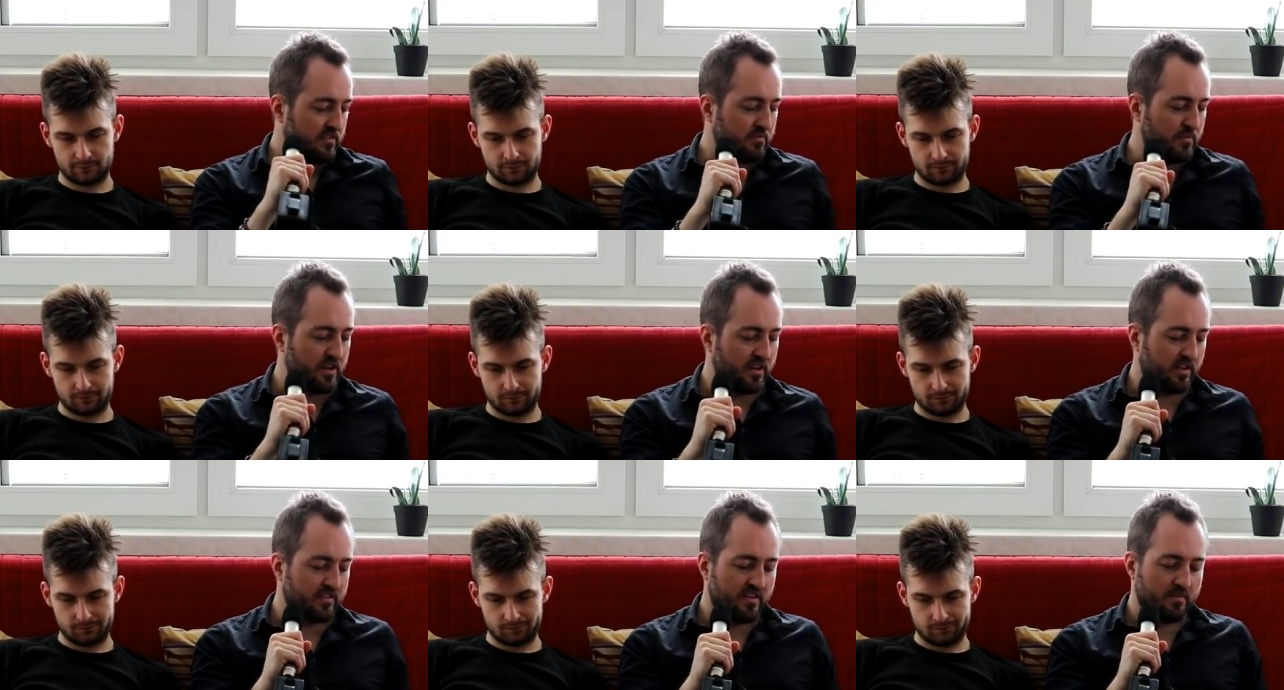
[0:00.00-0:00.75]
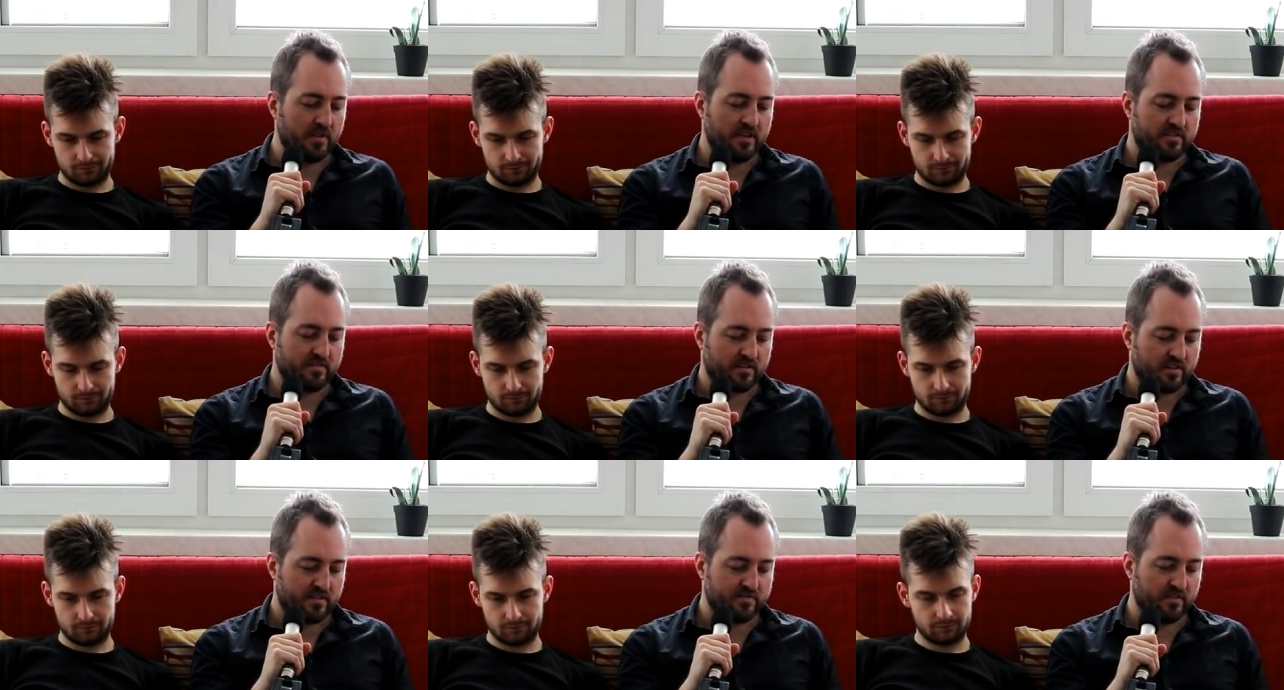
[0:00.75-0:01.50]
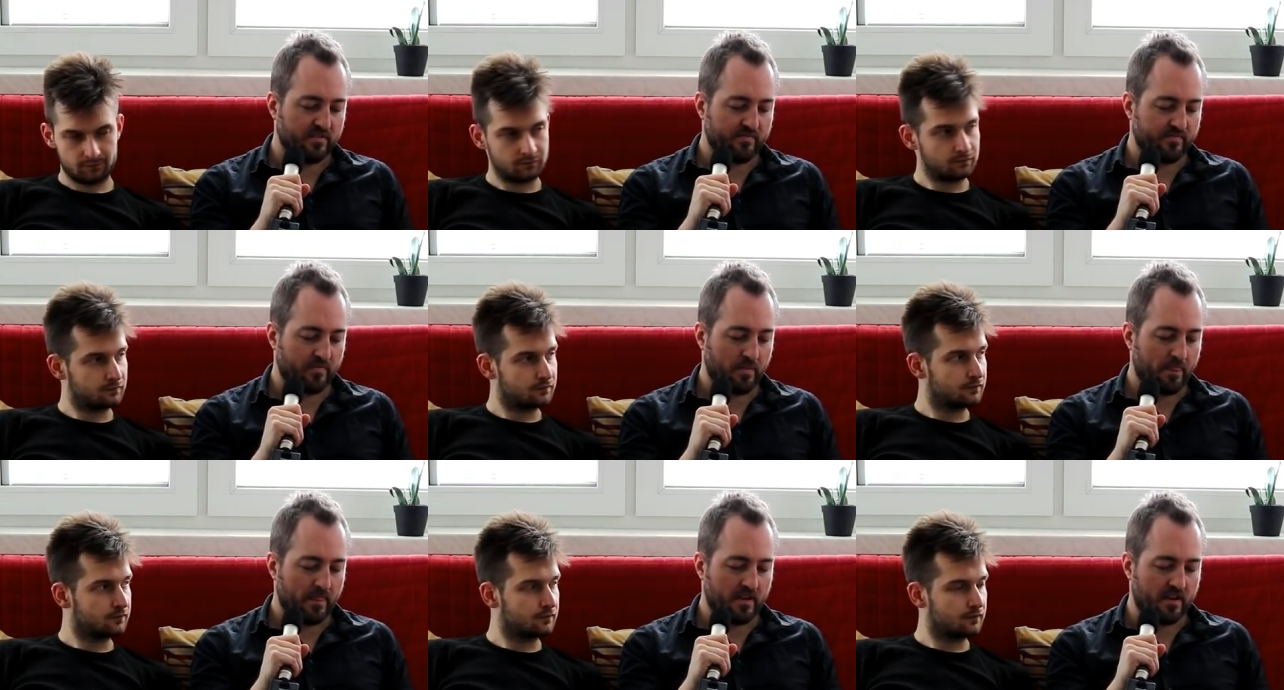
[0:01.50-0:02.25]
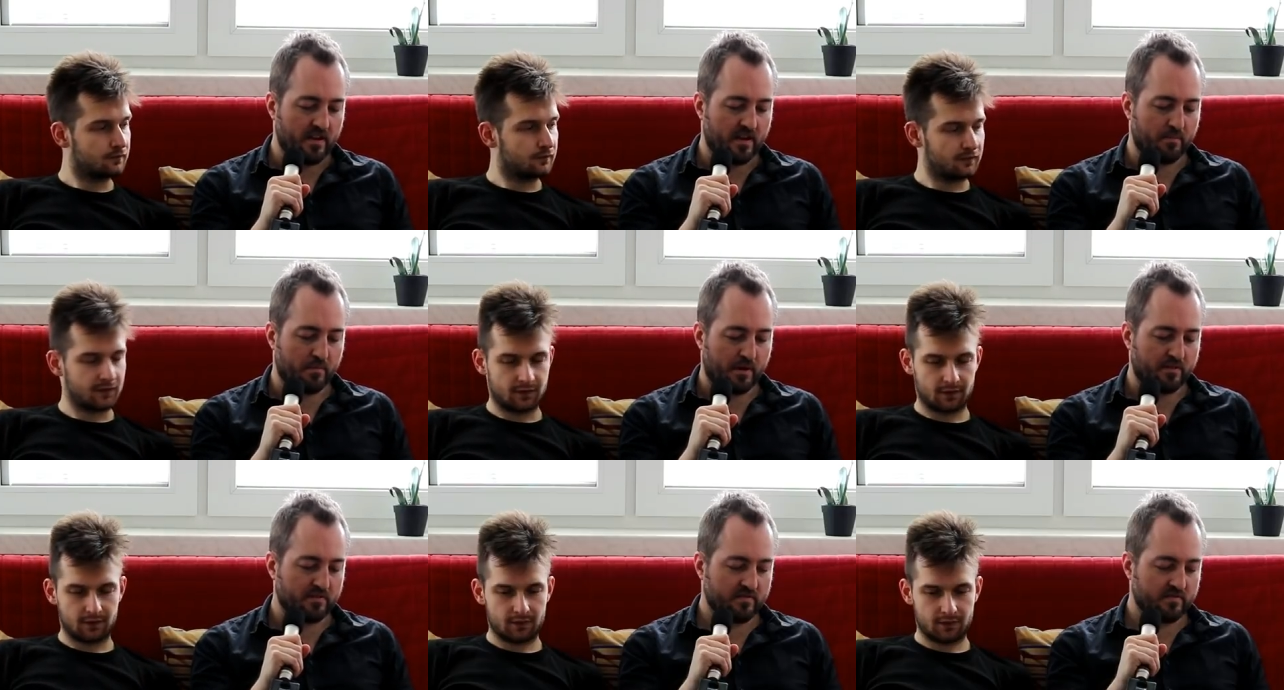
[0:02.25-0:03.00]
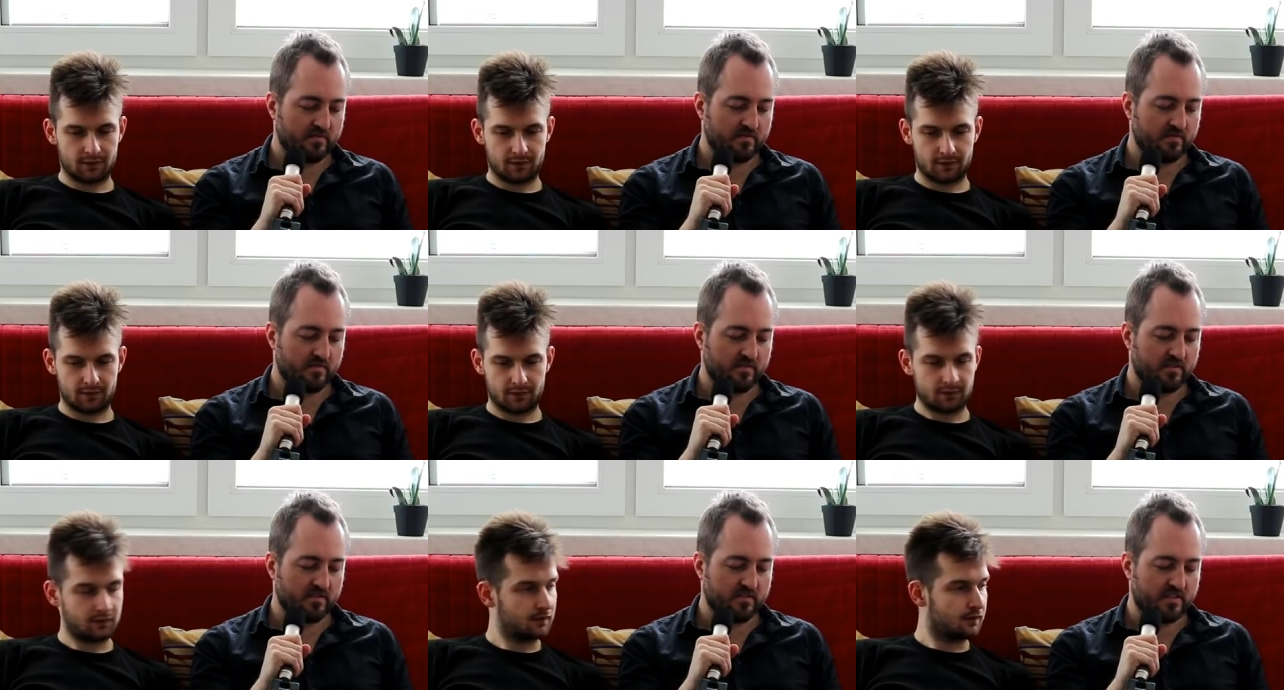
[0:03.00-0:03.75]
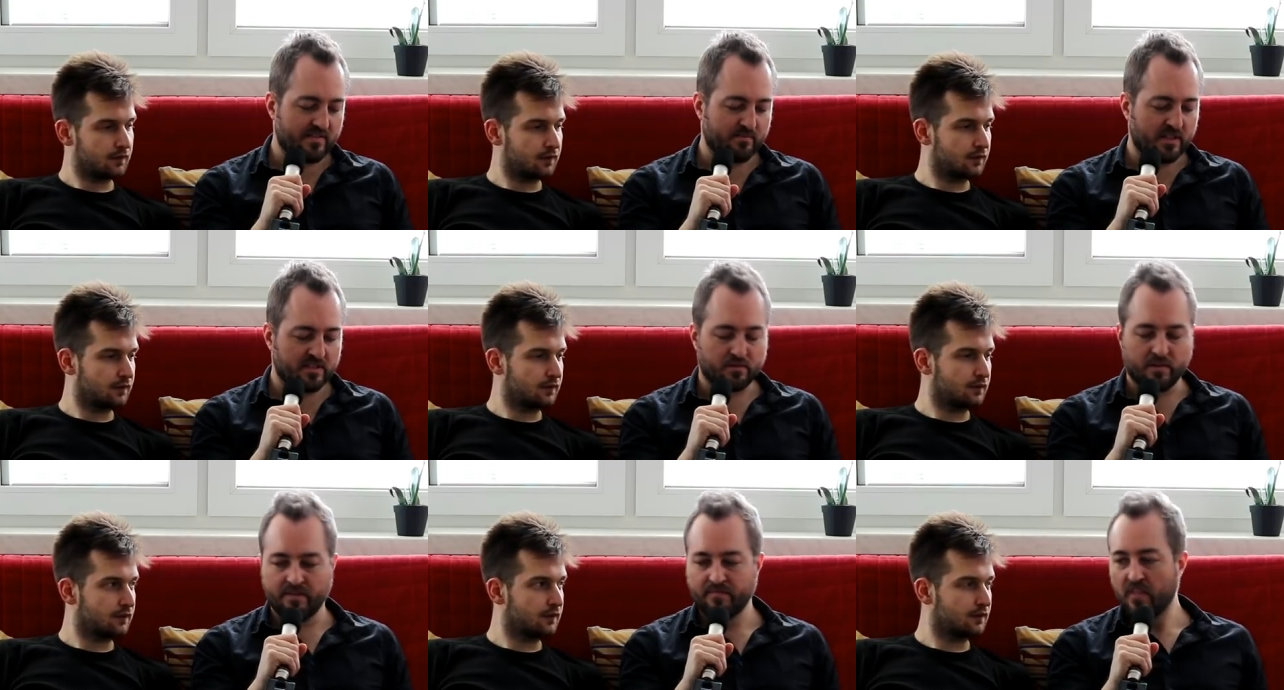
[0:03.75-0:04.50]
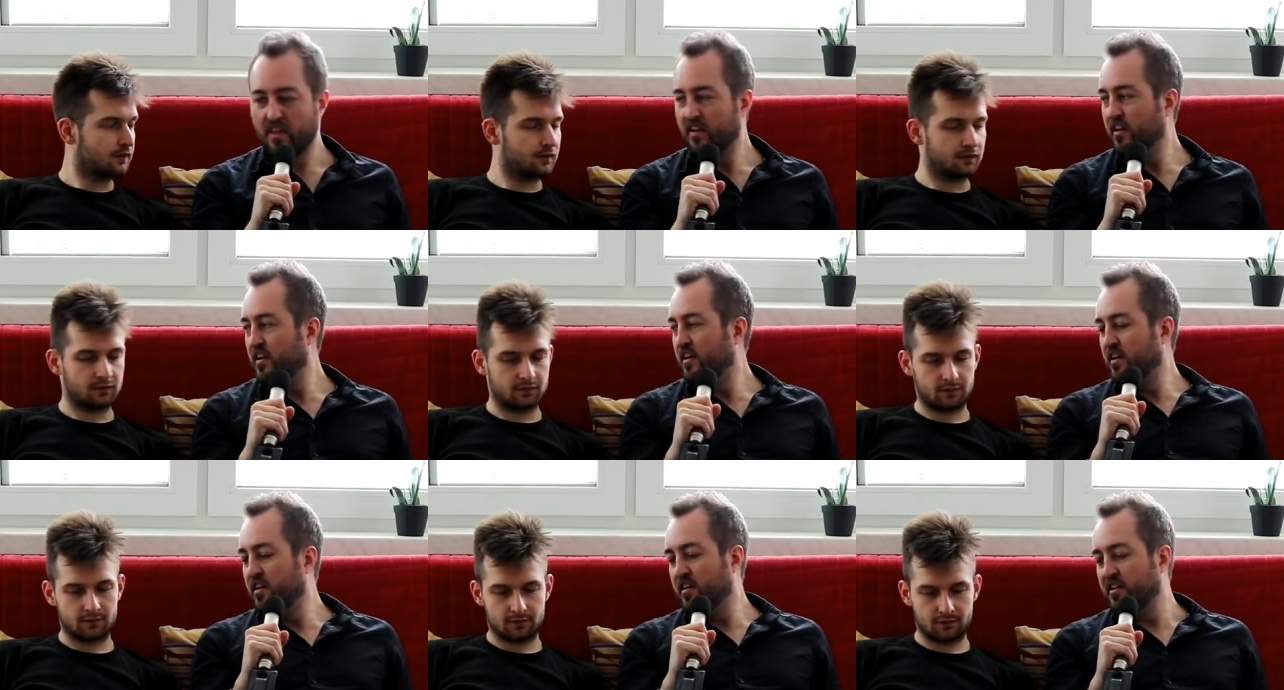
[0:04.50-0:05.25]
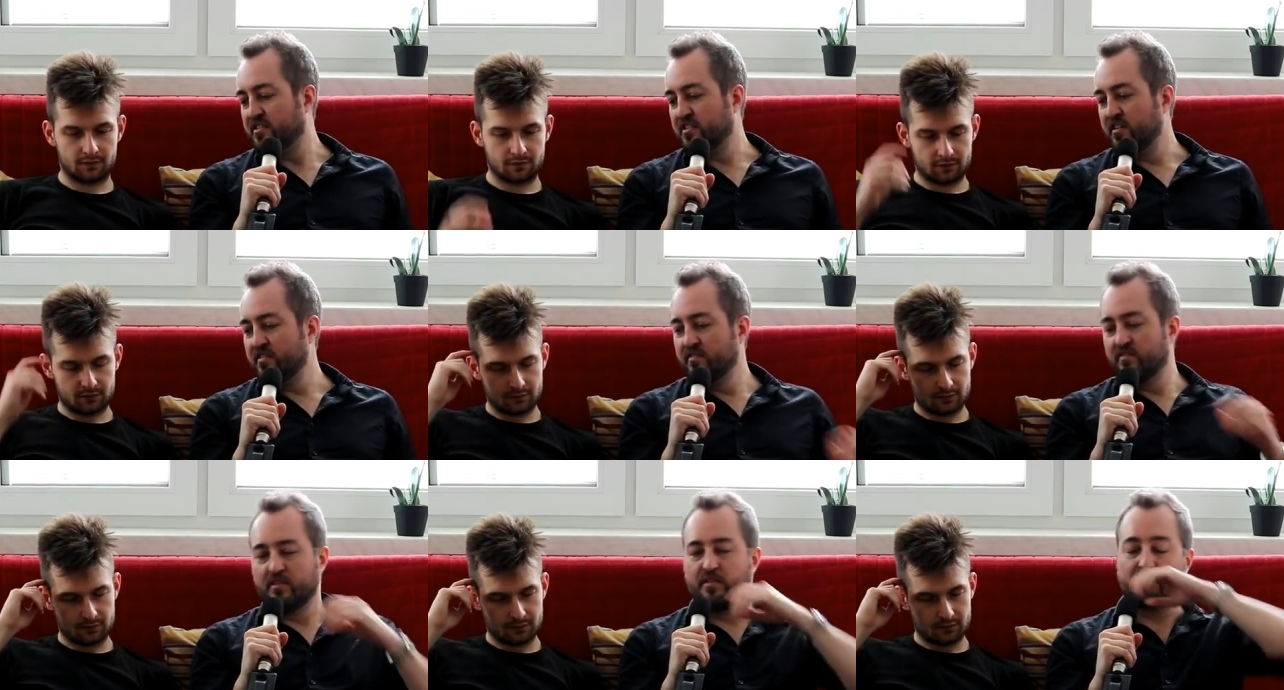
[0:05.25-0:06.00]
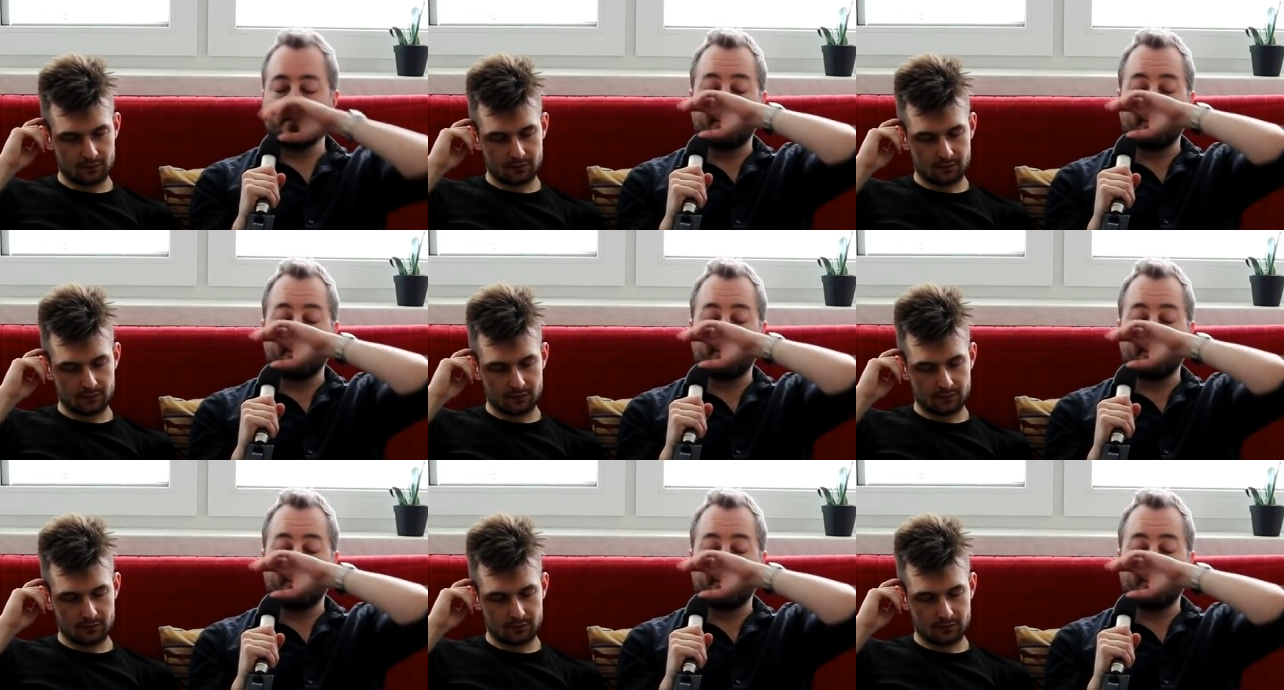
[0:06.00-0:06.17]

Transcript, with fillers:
Speaker 1: waiting in ten minutes for coffee, and I'm about seven minutes away. That's all right. Well, there's